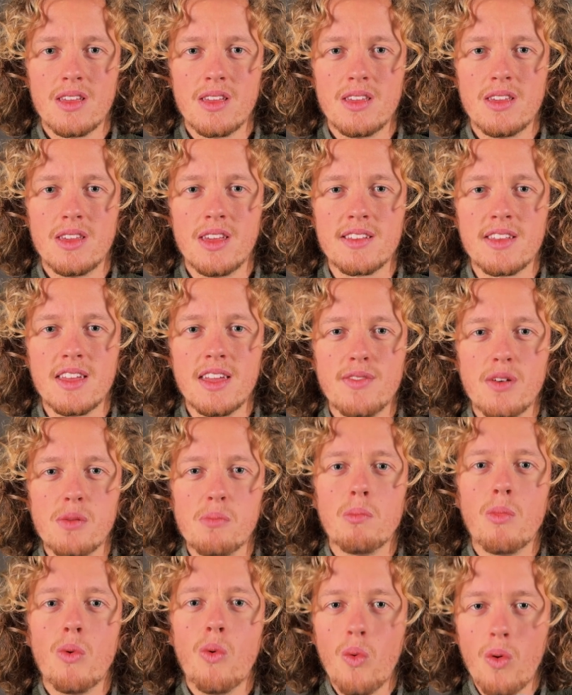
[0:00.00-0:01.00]
get even
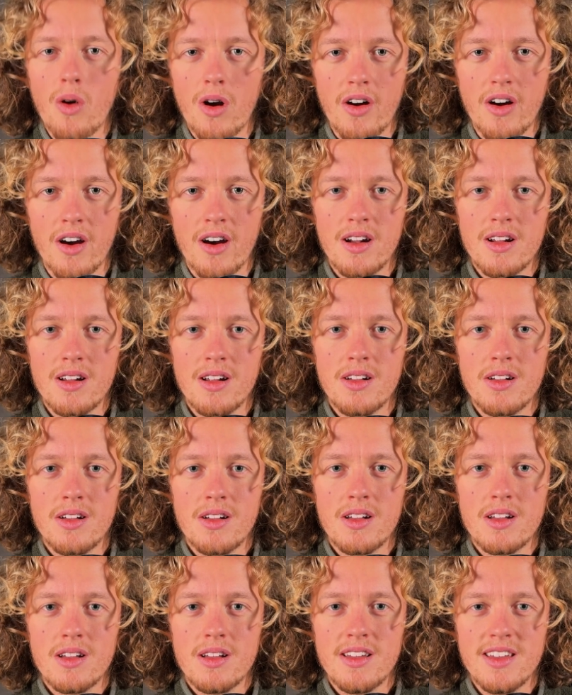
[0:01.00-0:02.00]
more
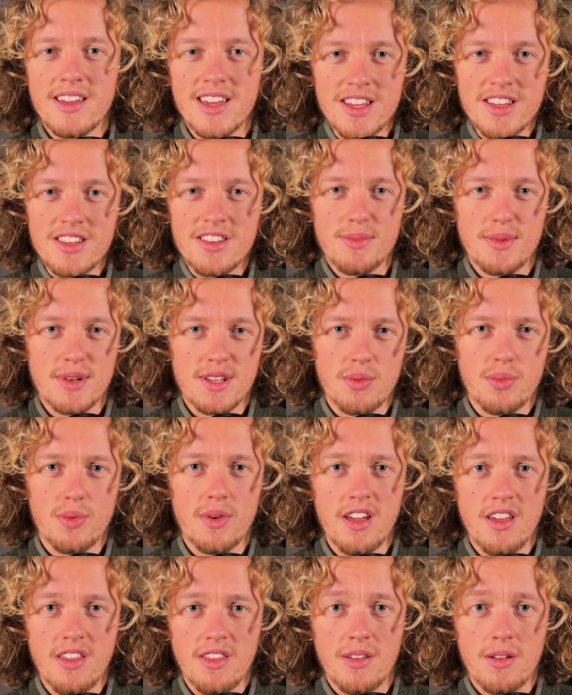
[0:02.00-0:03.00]
intimate
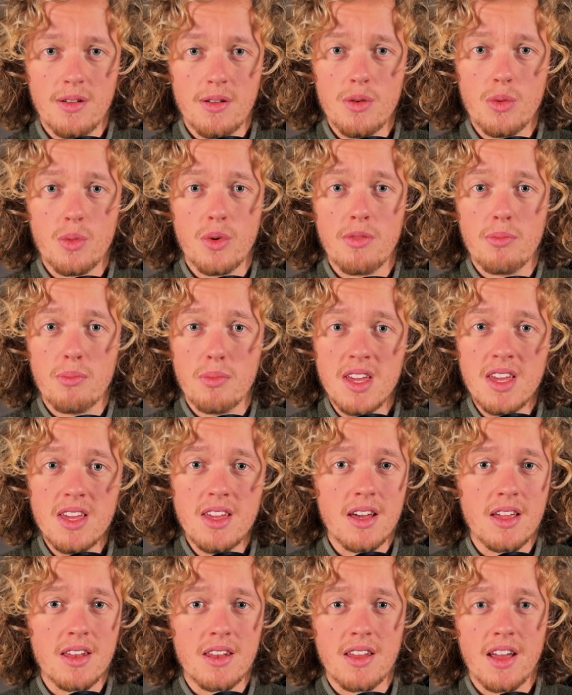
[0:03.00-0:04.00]
with me
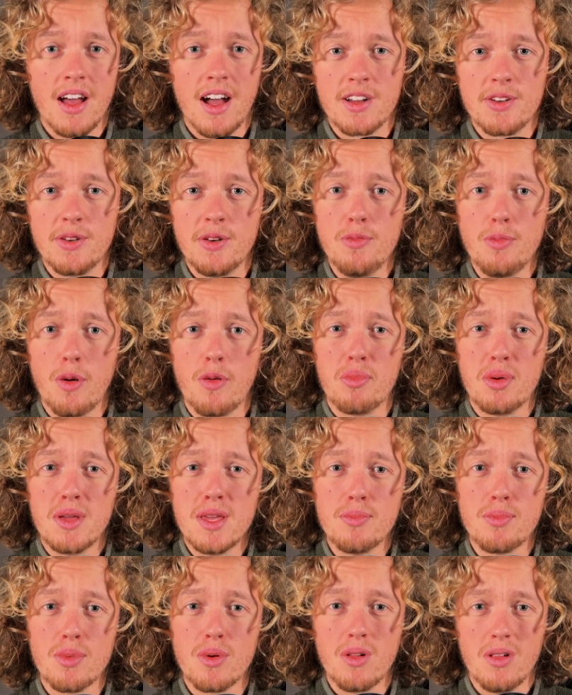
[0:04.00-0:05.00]
and a group of
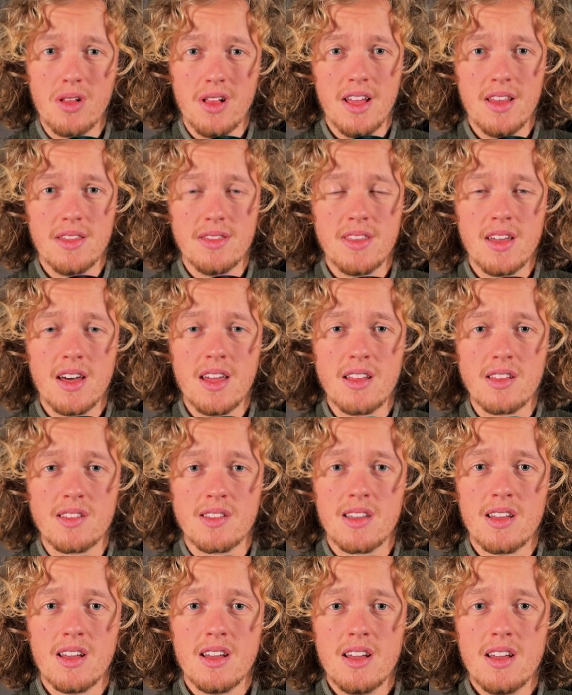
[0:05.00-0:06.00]
people. And that
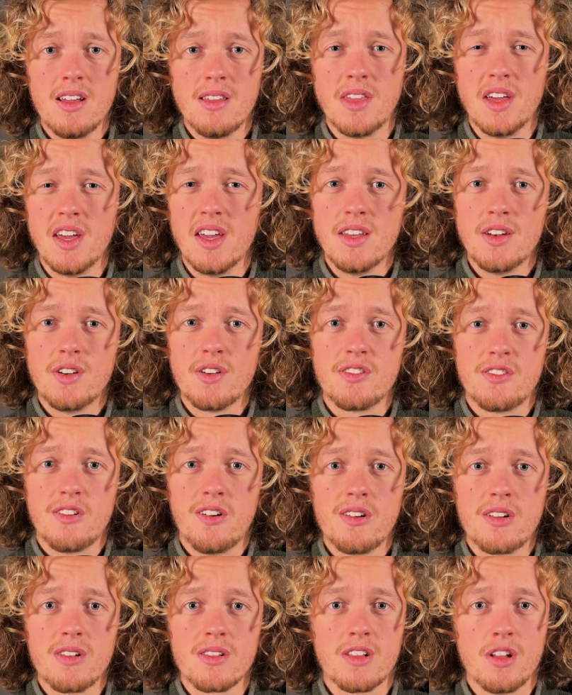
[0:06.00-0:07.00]
is the inner
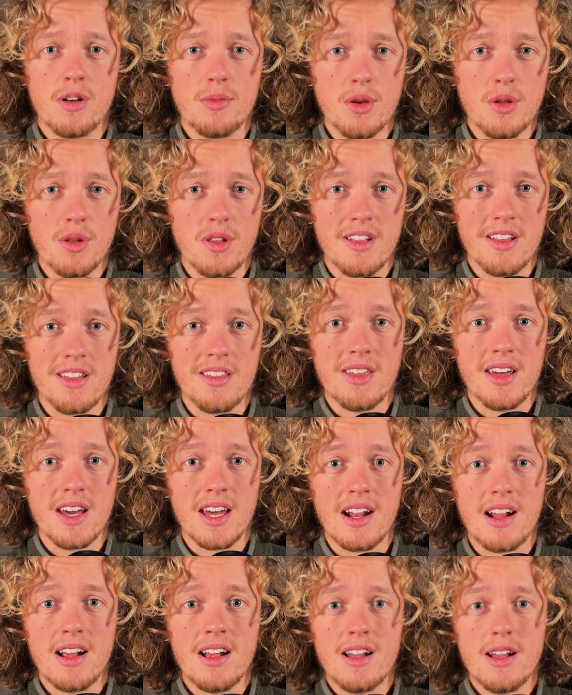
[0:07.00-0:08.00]
circle community
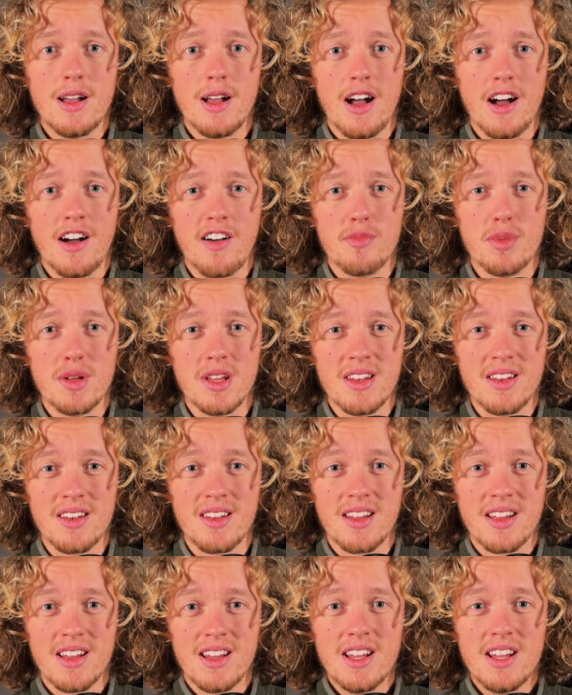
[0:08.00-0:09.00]
that I've
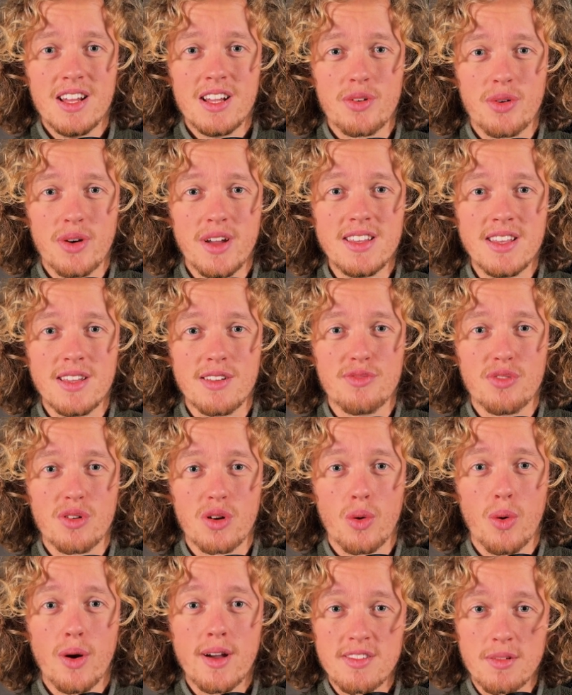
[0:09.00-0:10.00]
been creating for
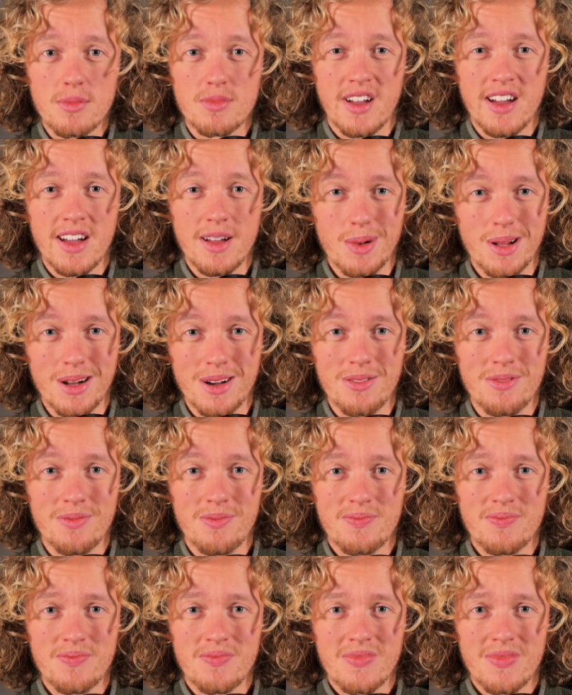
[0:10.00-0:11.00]
quite some time now,
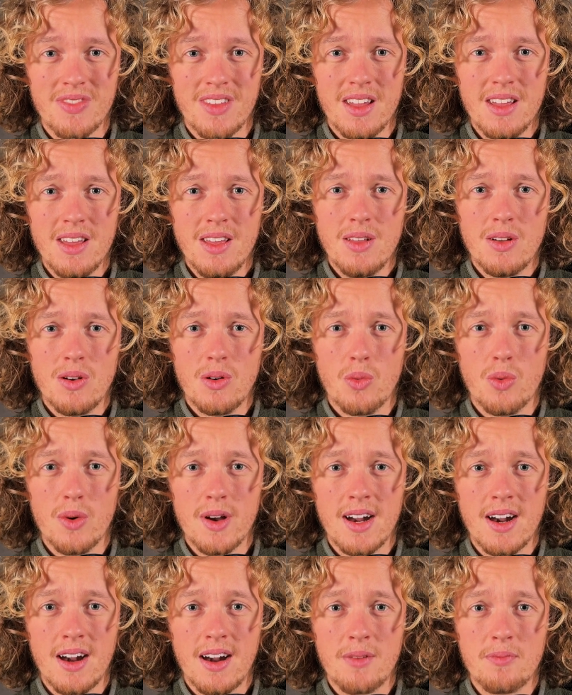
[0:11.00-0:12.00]

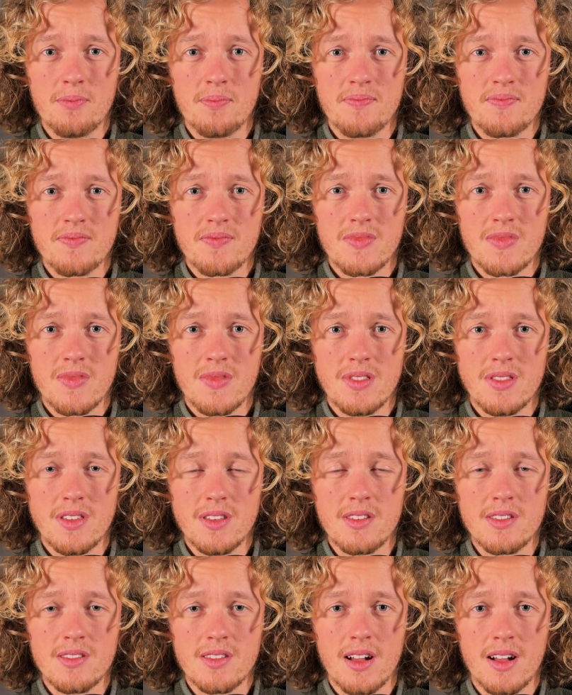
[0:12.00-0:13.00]
where
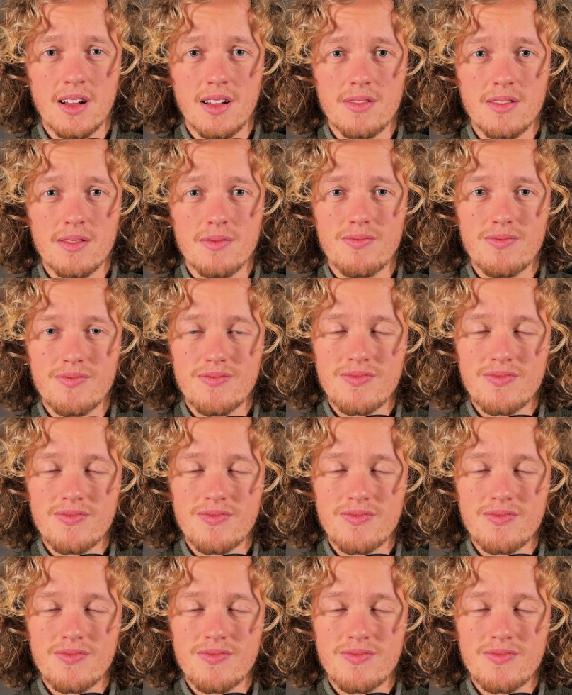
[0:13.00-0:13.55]
this is a